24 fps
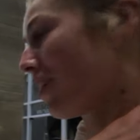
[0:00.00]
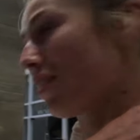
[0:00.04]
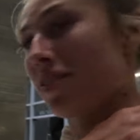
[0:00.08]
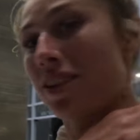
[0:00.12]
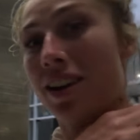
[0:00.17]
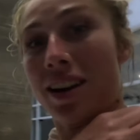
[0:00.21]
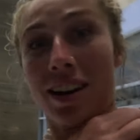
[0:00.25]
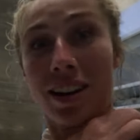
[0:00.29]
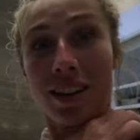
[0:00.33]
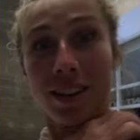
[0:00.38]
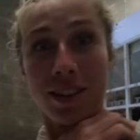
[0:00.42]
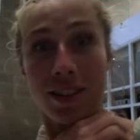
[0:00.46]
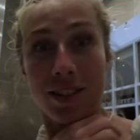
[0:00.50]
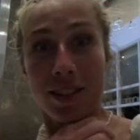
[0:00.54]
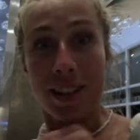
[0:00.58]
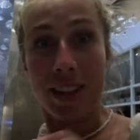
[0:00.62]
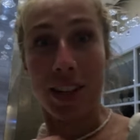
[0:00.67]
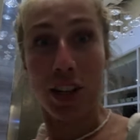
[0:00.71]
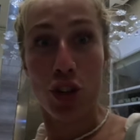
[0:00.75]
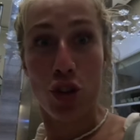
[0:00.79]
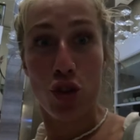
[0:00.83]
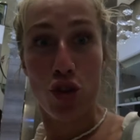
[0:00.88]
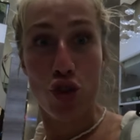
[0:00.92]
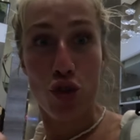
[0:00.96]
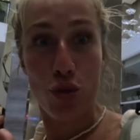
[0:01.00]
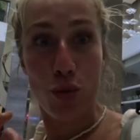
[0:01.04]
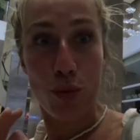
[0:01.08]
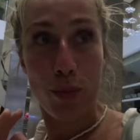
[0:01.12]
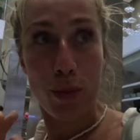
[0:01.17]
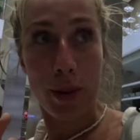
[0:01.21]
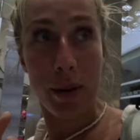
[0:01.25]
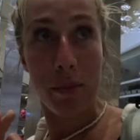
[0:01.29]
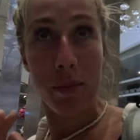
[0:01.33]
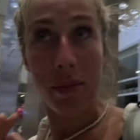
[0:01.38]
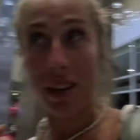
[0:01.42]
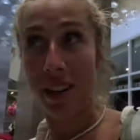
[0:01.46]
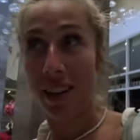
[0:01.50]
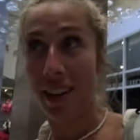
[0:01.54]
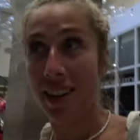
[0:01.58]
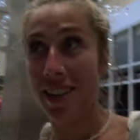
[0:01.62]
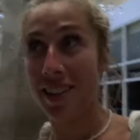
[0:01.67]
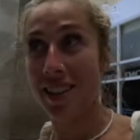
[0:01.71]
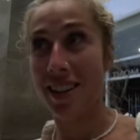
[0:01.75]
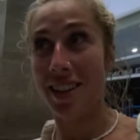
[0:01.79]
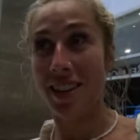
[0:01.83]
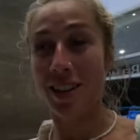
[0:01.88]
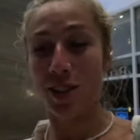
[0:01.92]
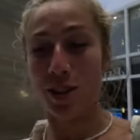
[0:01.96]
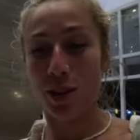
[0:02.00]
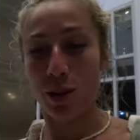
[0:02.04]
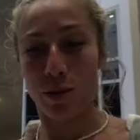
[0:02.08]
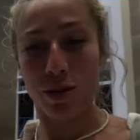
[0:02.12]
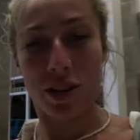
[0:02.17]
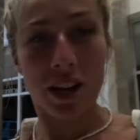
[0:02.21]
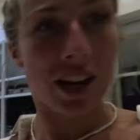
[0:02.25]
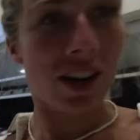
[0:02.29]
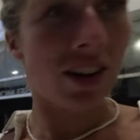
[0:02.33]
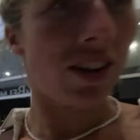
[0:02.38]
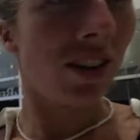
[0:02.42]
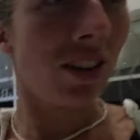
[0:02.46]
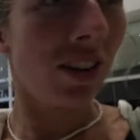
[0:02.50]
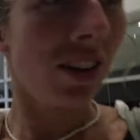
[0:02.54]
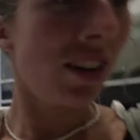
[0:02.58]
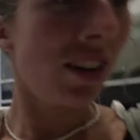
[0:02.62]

All right, it looks extremely nice in this hotel.